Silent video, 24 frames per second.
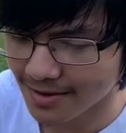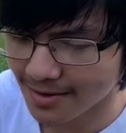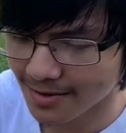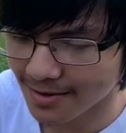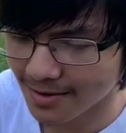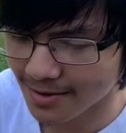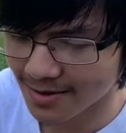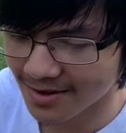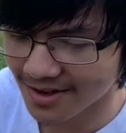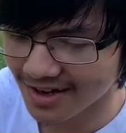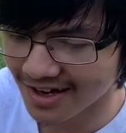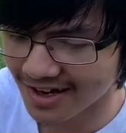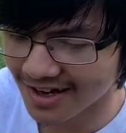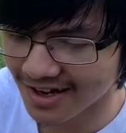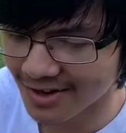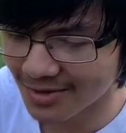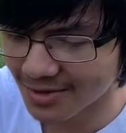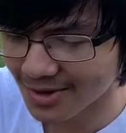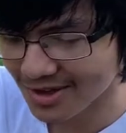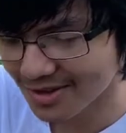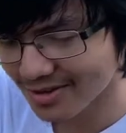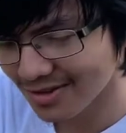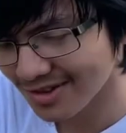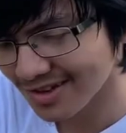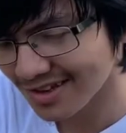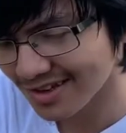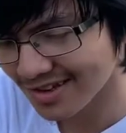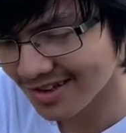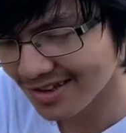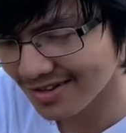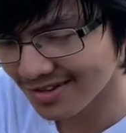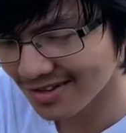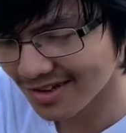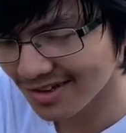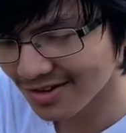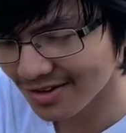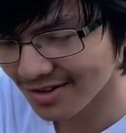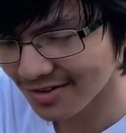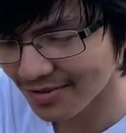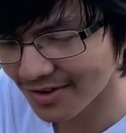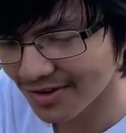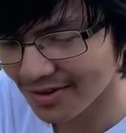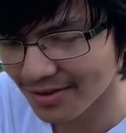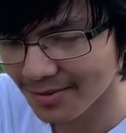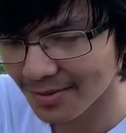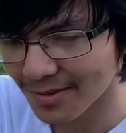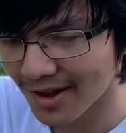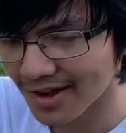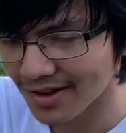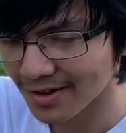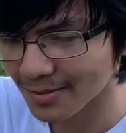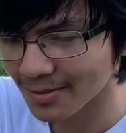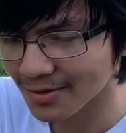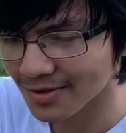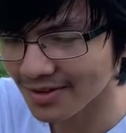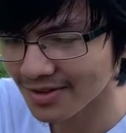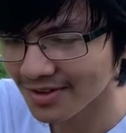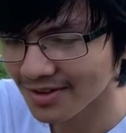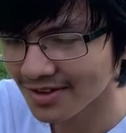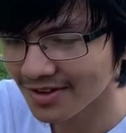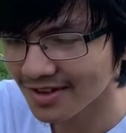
Oh God, I don't want to lose these leaves. These are very valuable.